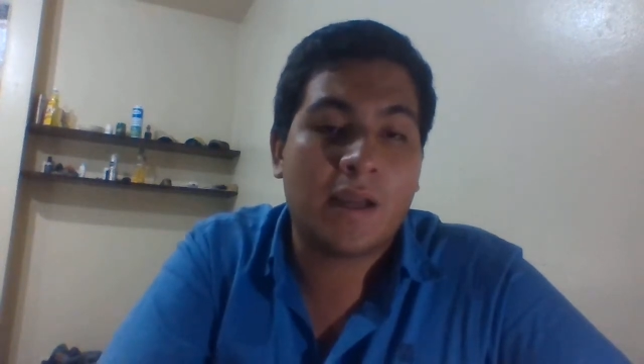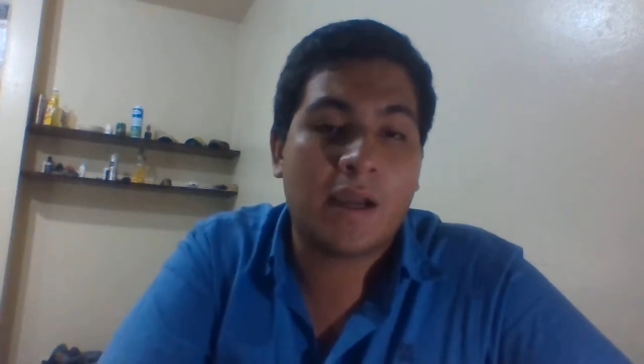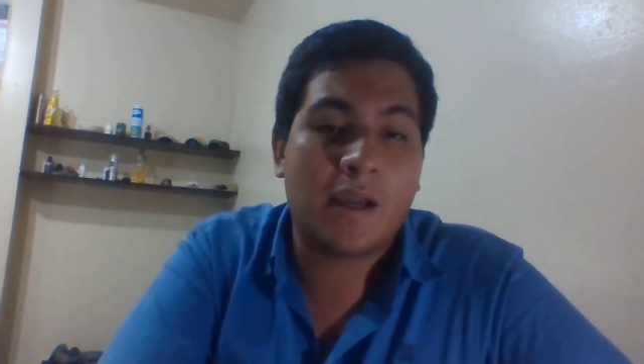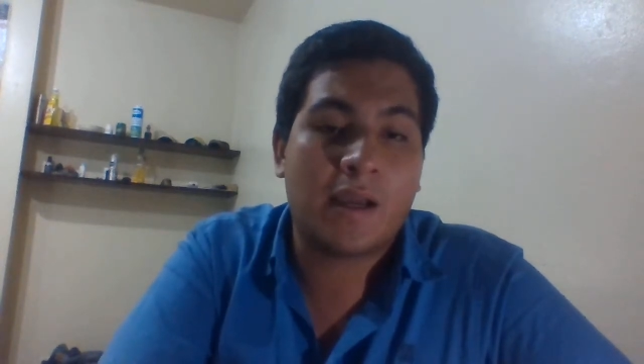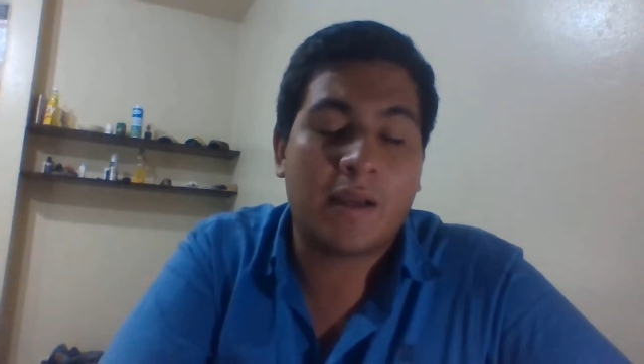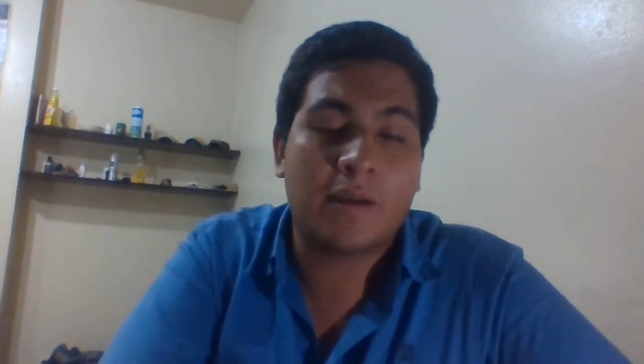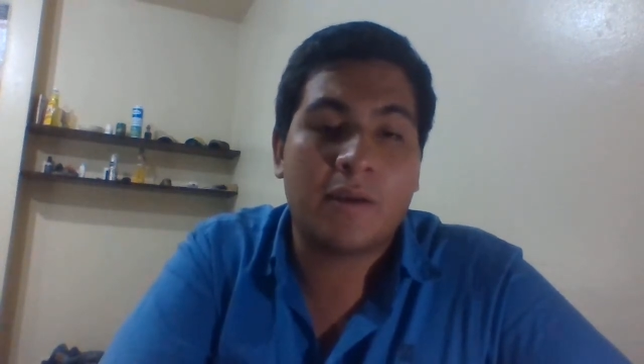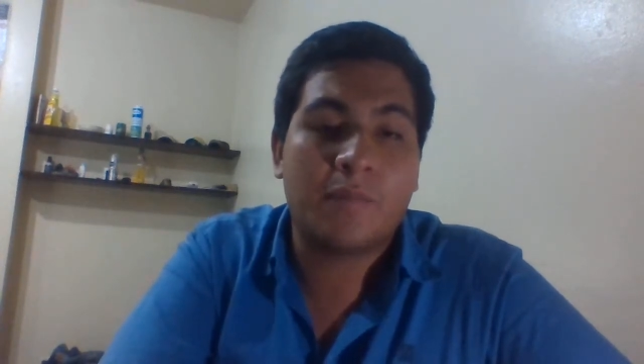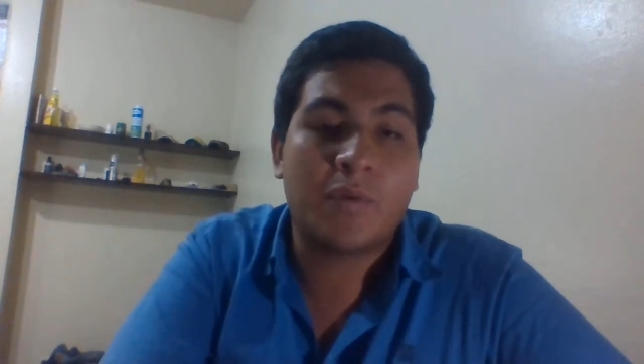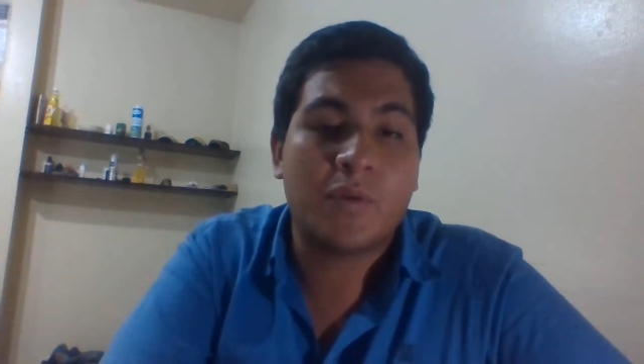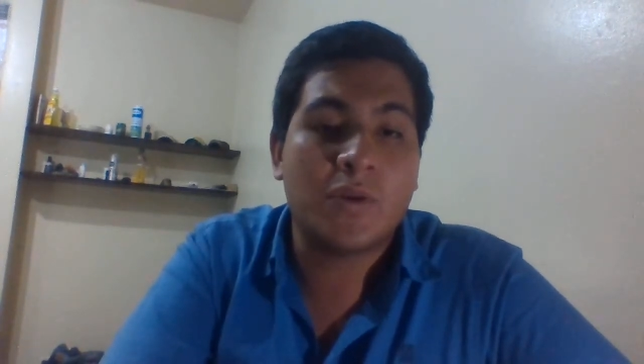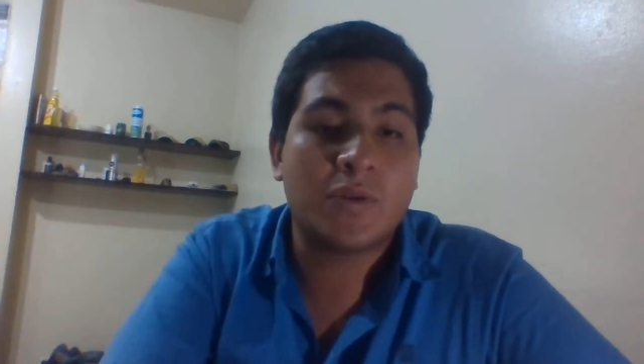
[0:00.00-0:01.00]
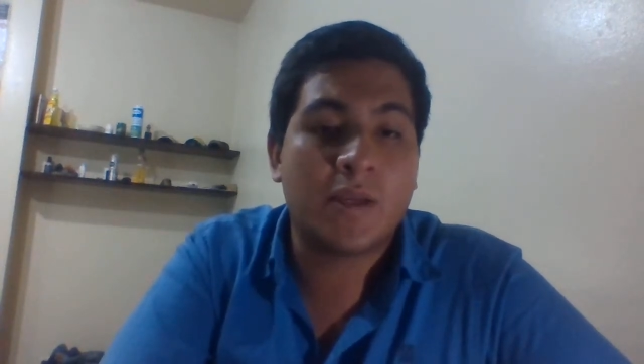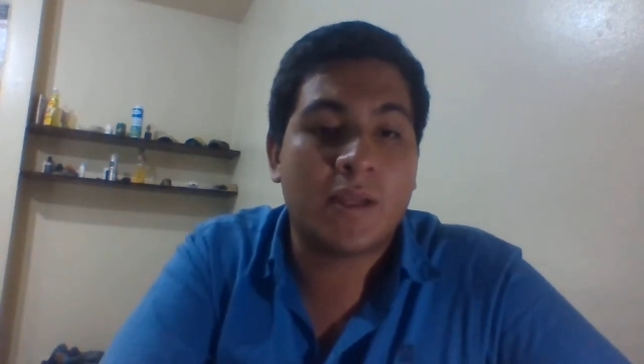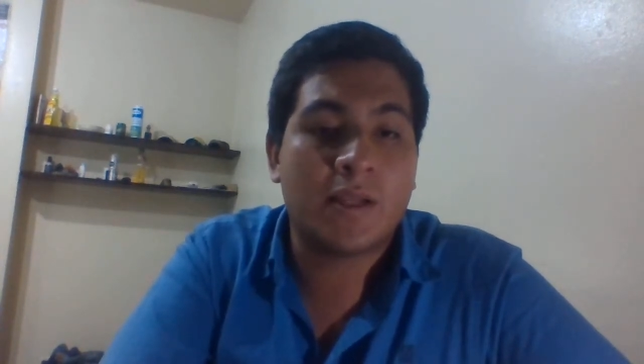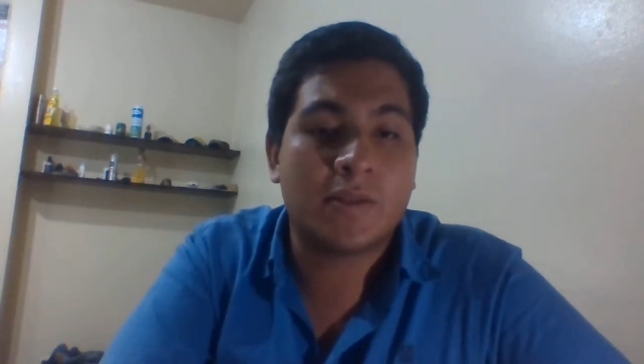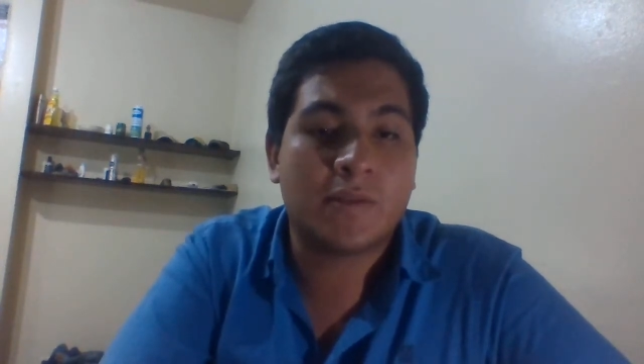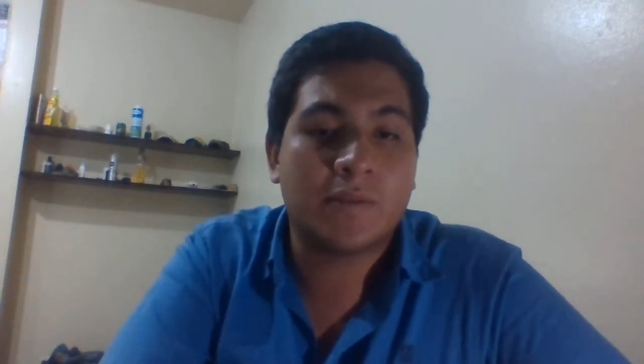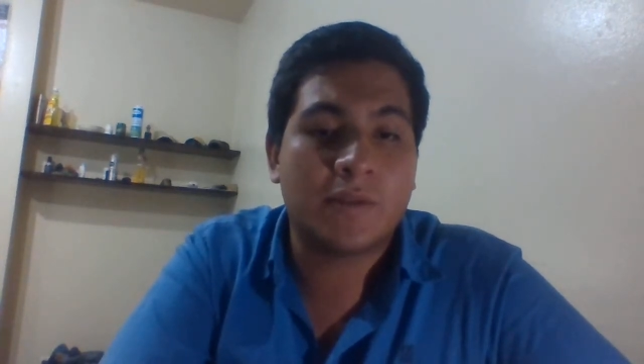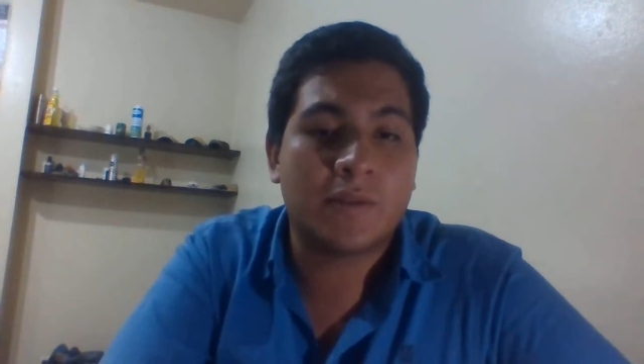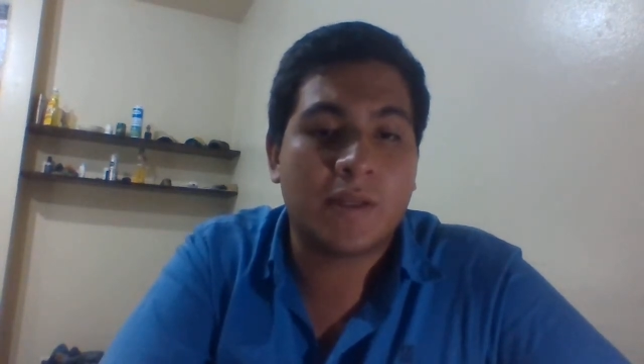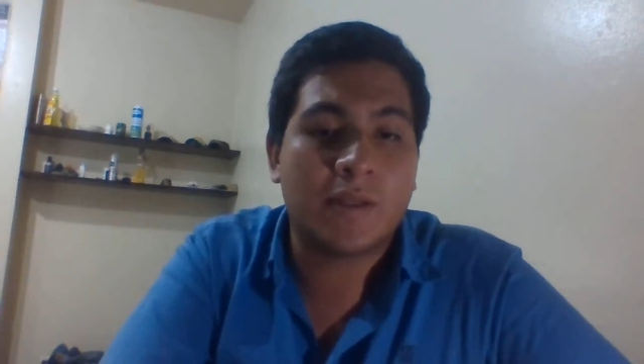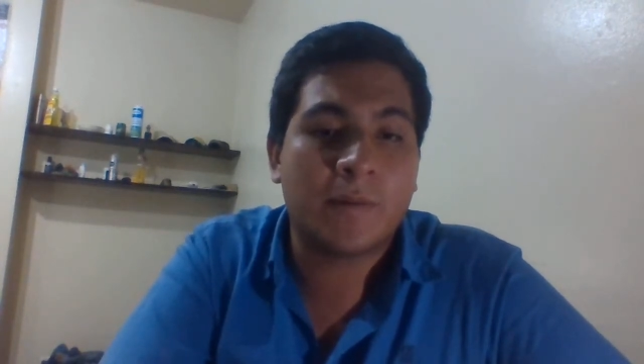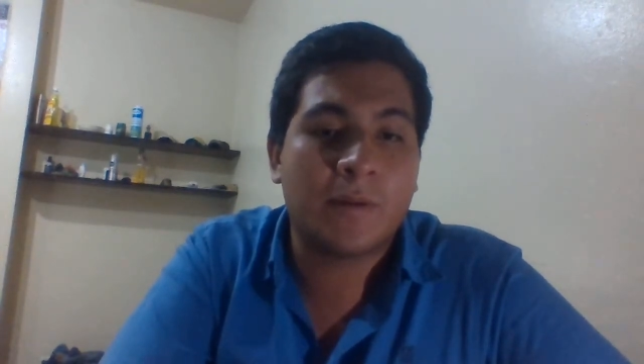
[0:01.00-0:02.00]
and producing in a
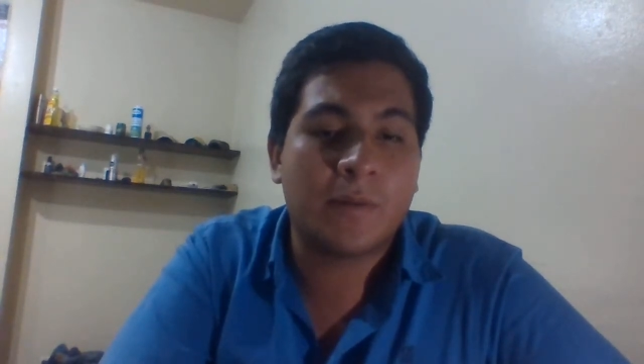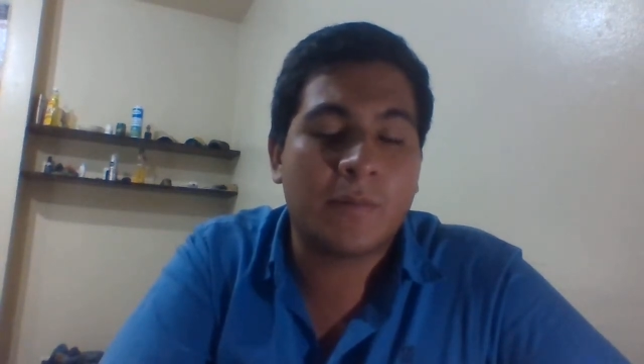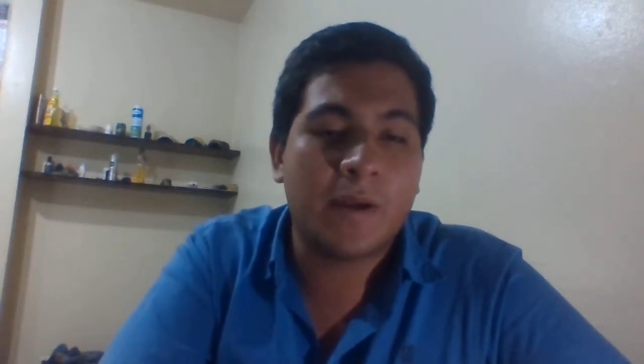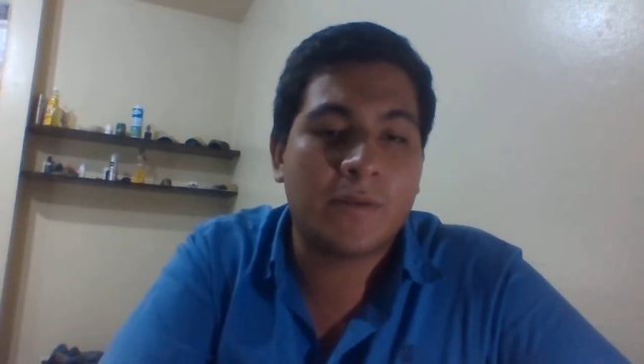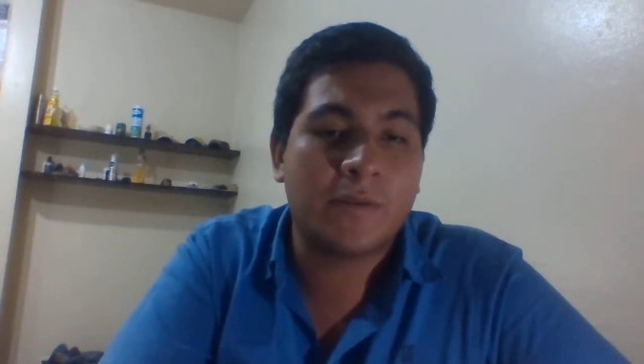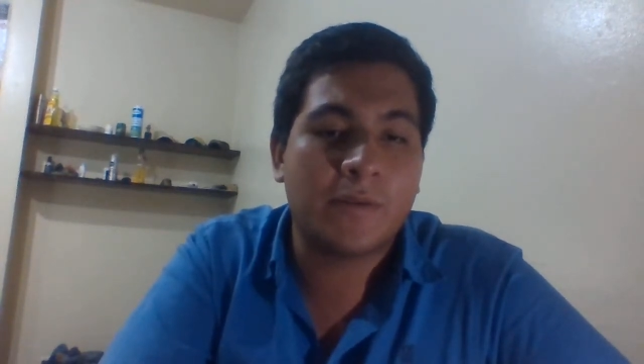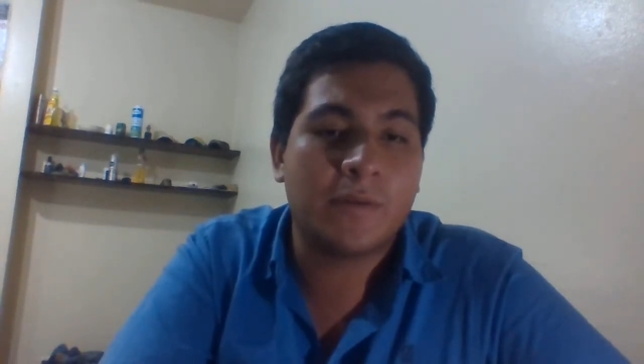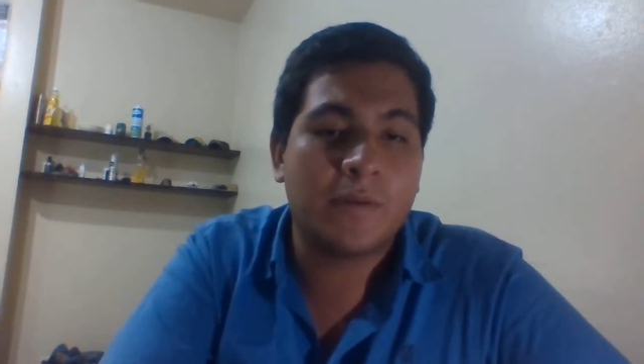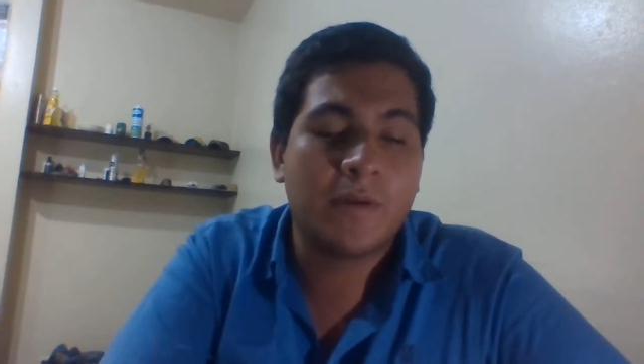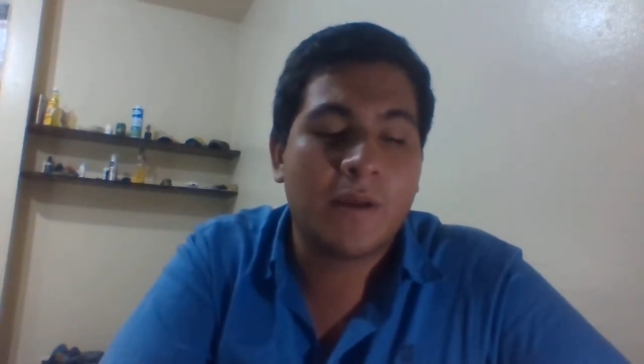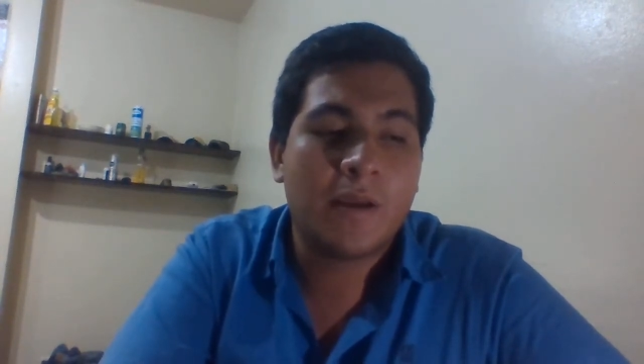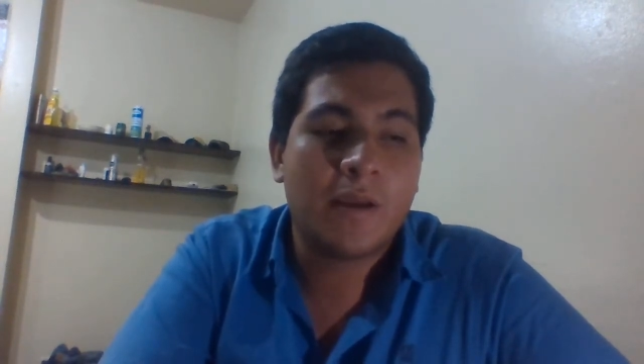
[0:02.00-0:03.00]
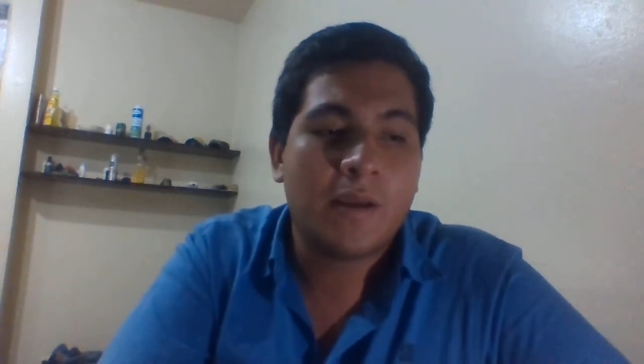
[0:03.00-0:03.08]
sustainable way to